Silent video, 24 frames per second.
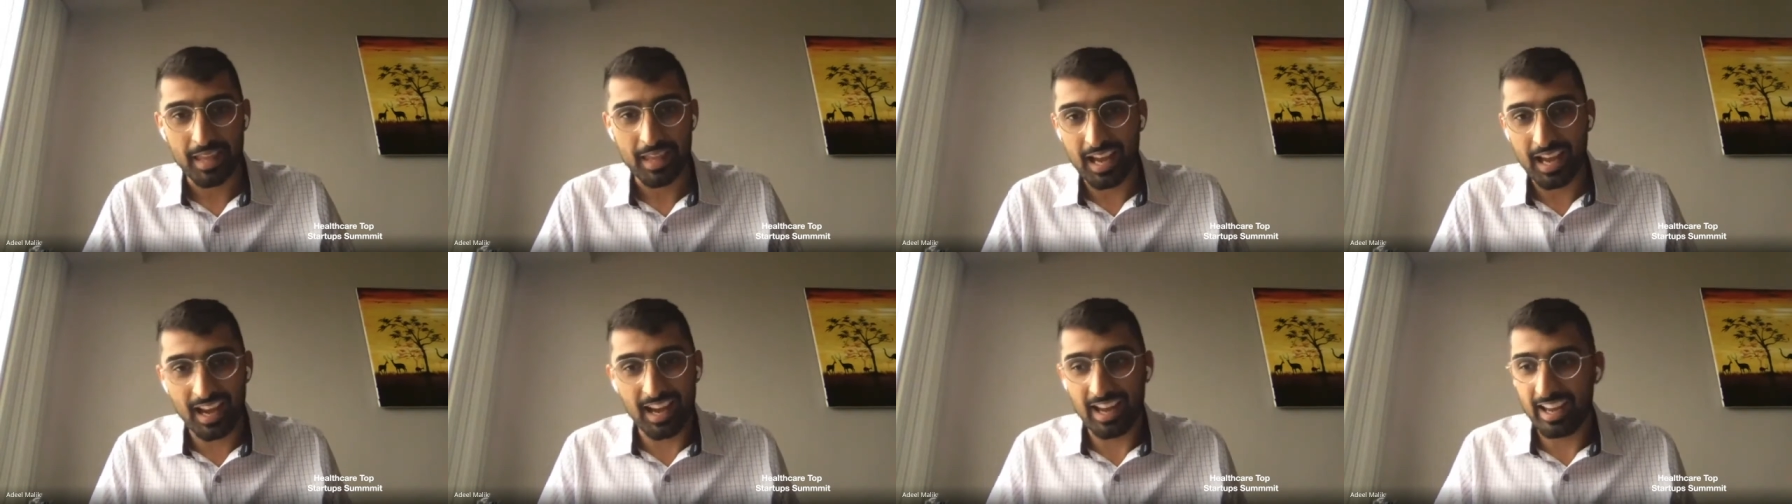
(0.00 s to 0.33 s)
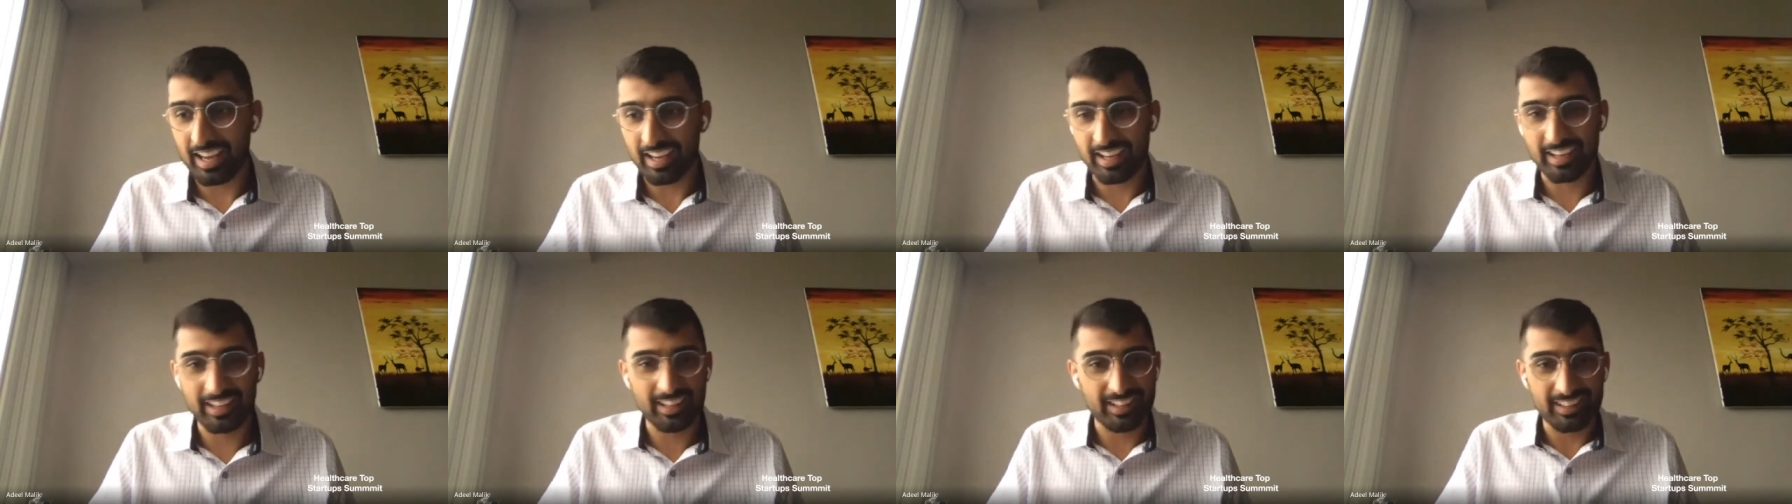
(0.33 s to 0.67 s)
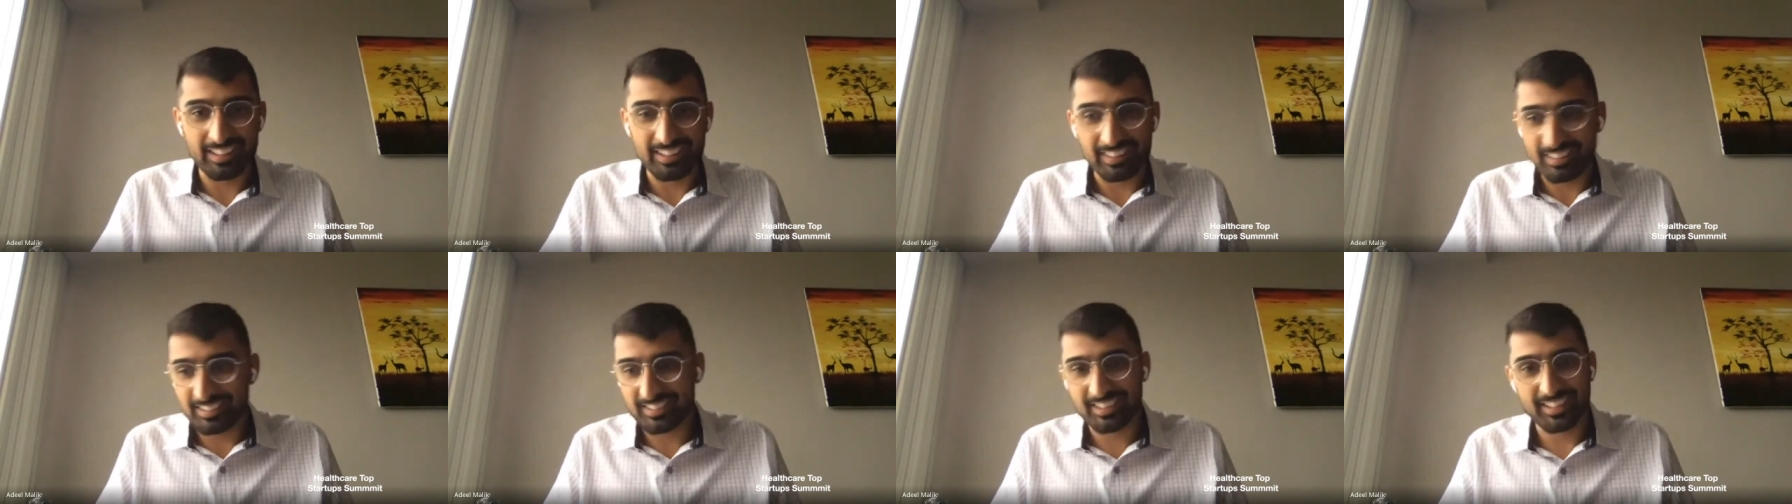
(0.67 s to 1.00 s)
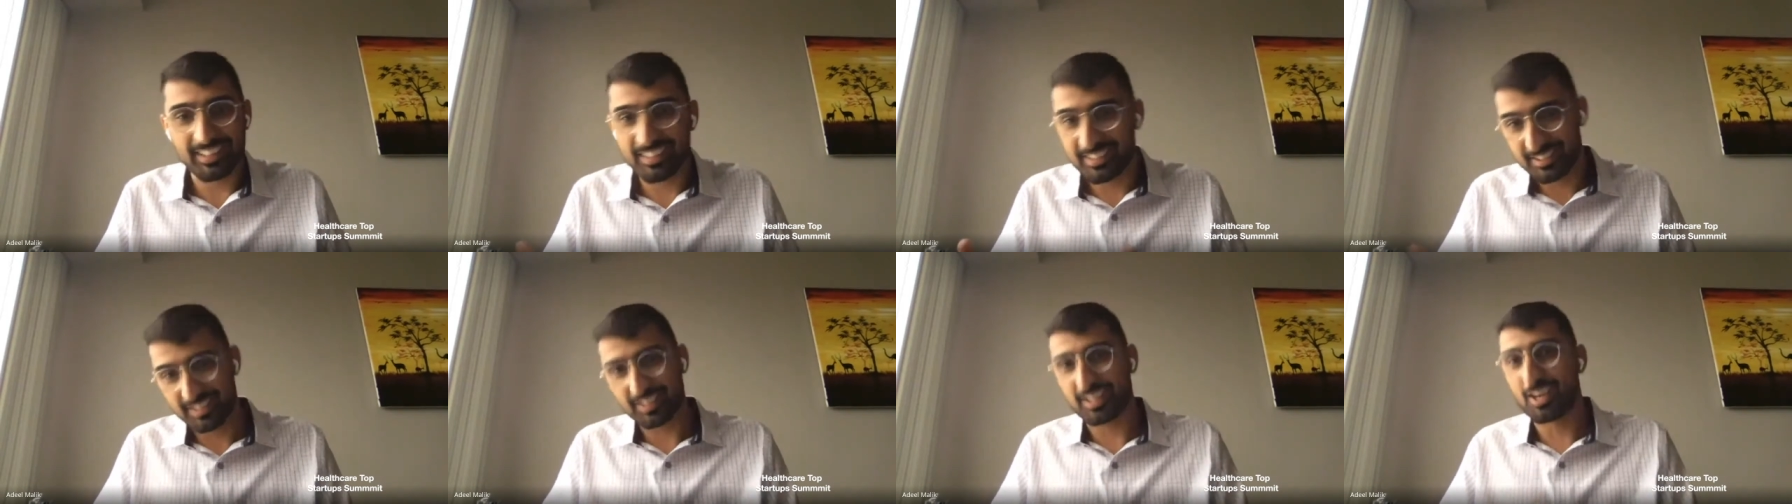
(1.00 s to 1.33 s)
I
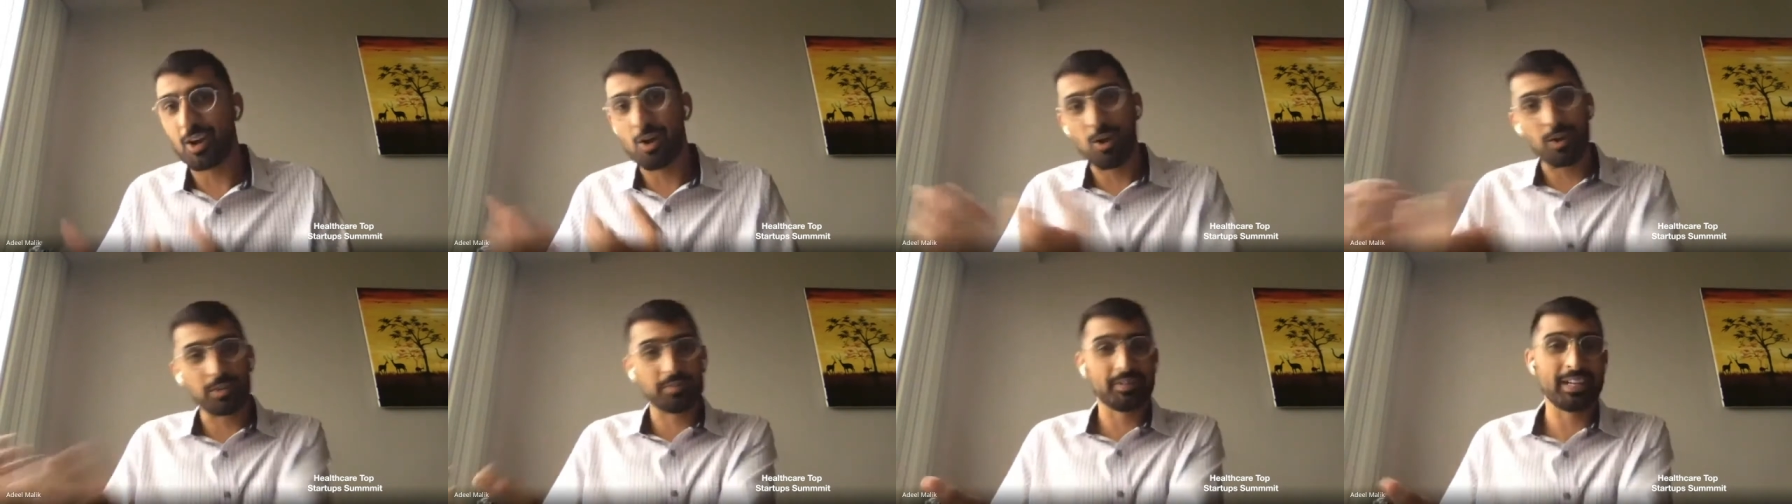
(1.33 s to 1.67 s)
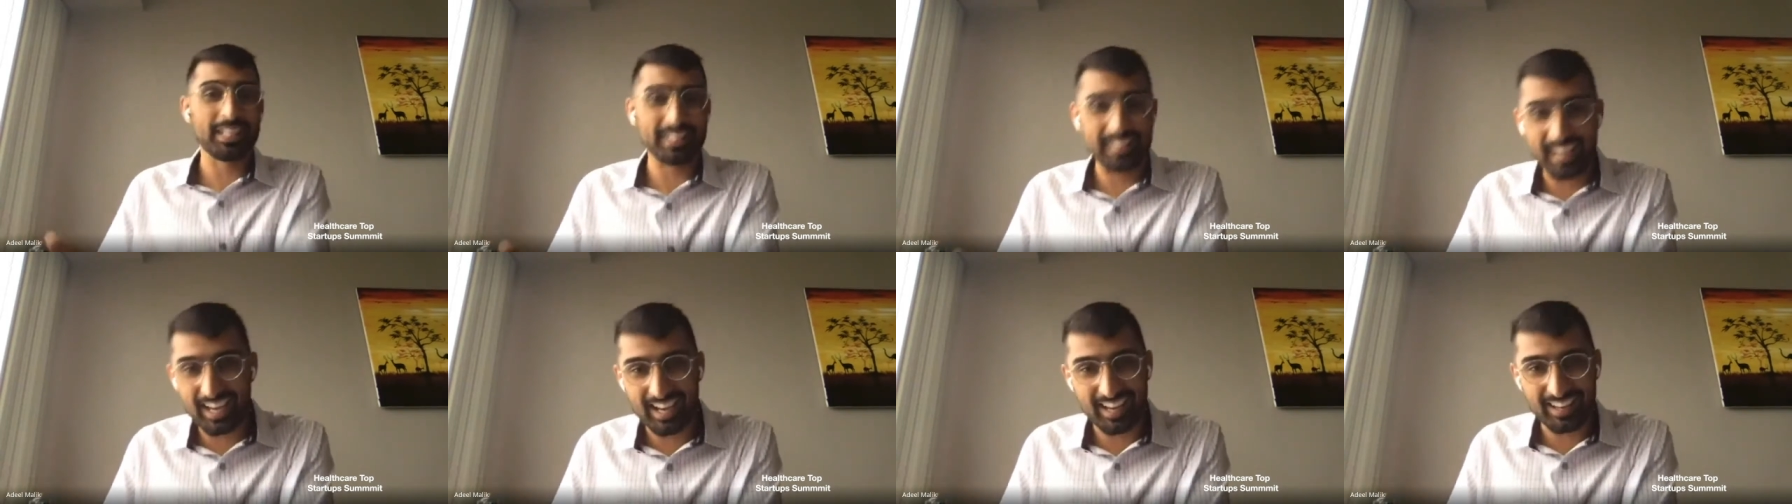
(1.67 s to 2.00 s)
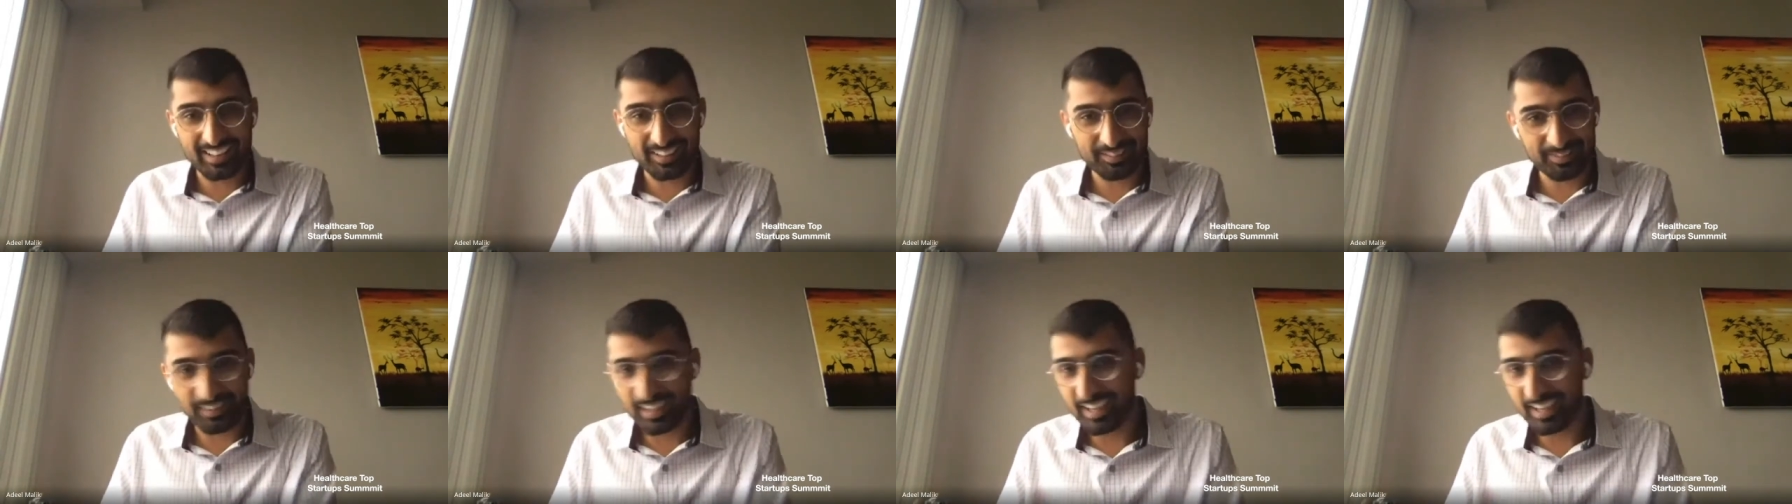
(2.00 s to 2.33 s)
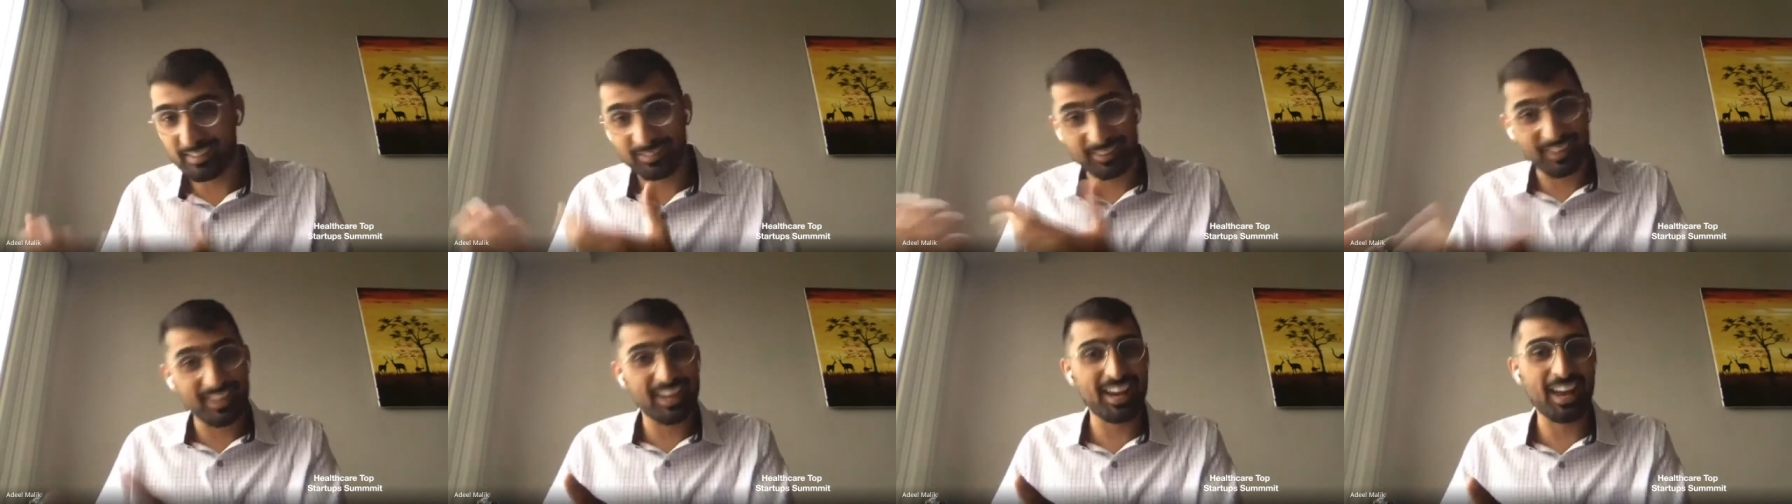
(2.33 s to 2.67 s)
called my dad if I
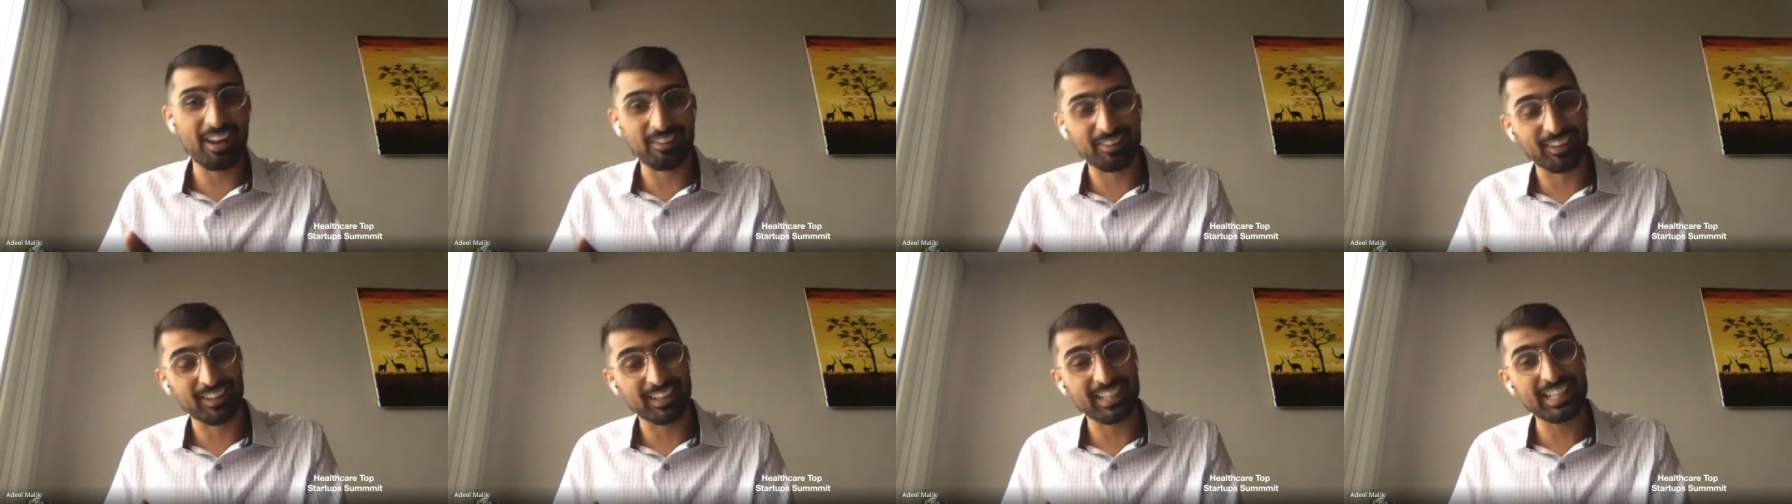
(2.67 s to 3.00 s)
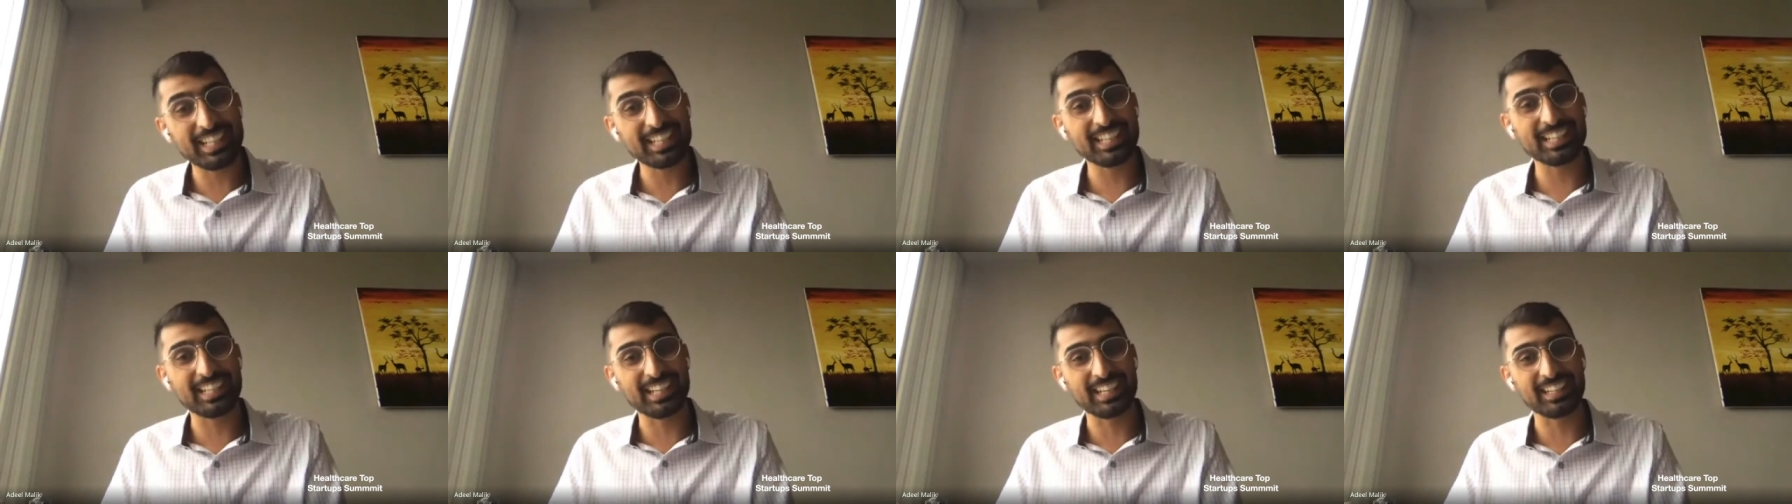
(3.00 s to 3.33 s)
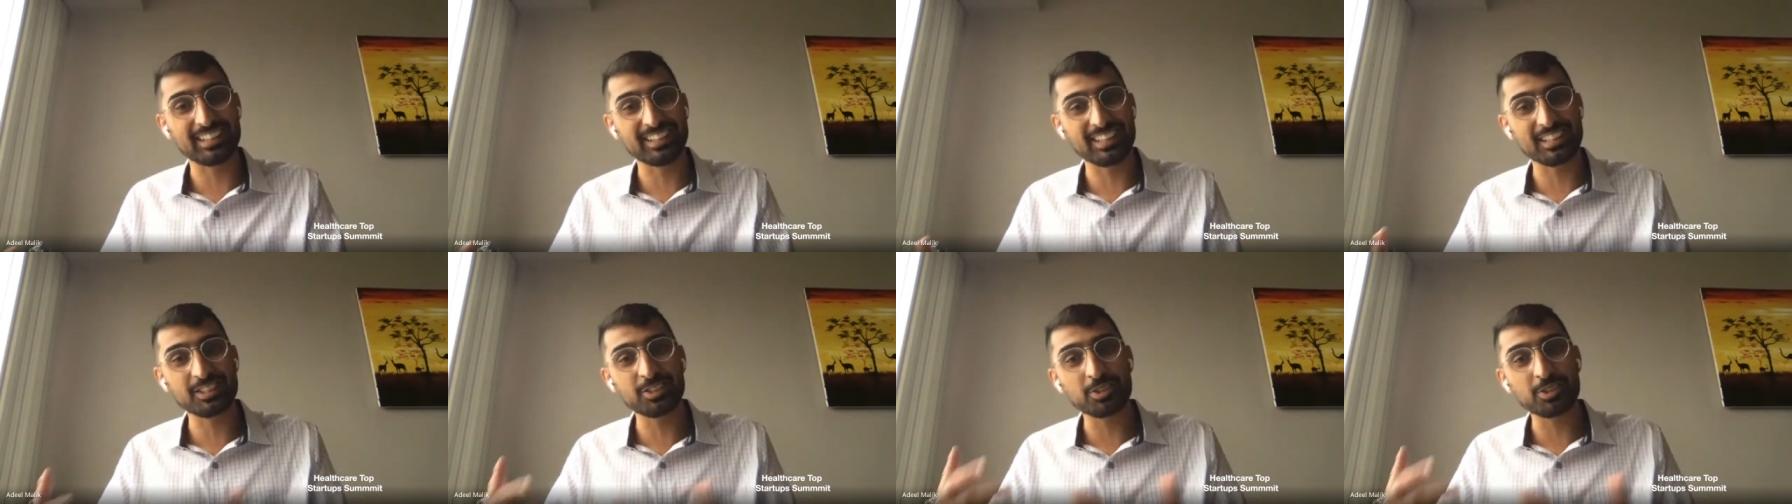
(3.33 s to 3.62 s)
ever needed anything.